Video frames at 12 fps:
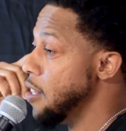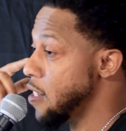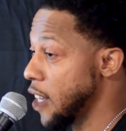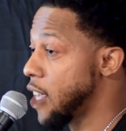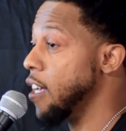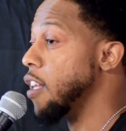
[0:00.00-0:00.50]
To
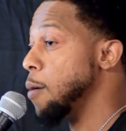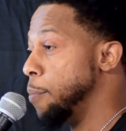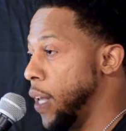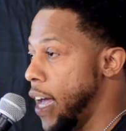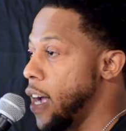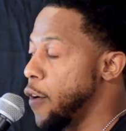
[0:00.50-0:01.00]
kill a
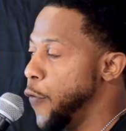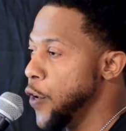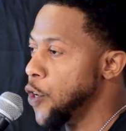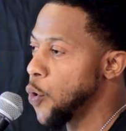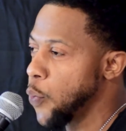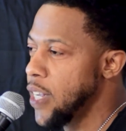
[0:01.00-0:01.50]
black for
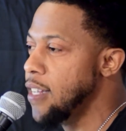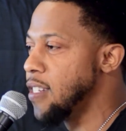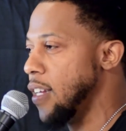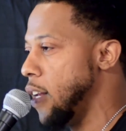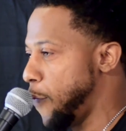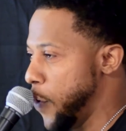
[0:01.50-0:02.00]
no
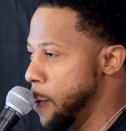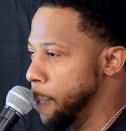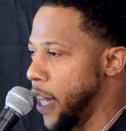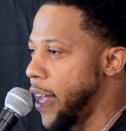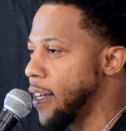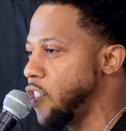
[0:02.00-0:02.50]
reason, if he
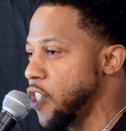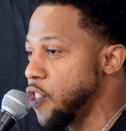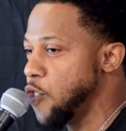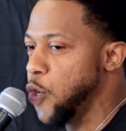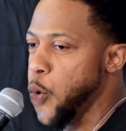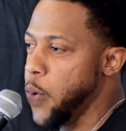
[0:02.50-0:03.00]
black,
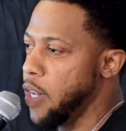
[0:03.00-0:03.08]
just do